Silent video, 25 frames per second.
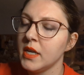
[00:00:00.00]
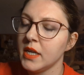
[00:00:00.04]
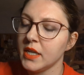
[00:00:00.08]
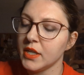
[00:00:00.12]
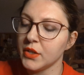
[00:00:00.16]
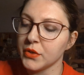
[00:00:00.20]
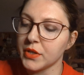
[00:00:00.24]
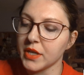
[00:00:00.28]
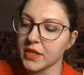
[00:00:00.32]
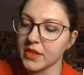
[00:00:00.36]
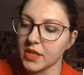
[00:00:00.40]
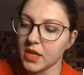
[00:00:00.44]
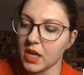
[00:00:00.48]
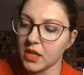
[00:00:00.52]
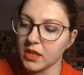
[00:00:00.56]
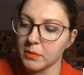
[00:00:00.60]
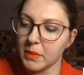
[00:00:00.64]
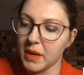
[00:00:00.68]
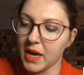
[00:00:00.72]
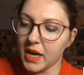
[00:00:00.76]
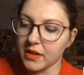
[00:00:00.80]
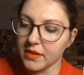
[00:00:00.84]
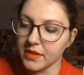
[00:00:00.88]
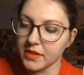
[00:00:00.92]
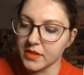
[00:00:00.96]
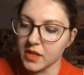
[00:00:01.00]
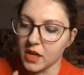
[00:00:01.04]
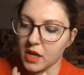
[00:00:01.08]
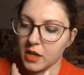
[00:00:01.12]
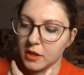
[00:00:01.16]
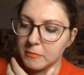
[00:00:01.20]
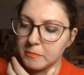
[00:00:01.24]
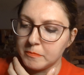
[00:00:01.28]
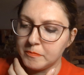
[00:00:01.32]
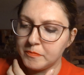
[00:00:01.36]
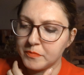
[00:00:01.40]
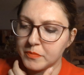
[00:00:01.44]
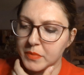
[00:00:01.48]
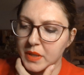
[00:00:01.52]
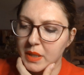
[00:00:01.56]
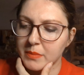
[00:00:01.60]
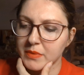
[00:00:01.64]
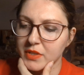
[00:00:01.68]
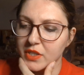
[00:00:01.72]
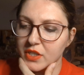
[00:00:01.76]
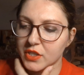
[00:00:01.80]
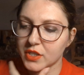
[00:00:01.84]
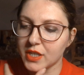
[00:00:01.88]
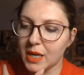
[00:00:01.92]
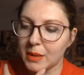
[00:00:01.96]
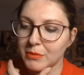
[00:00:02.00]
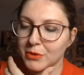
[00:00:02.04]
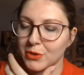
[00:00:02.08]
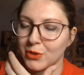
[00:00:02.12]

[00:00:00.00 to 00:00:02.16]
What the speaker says: You get that on the back of the tongue, but I'm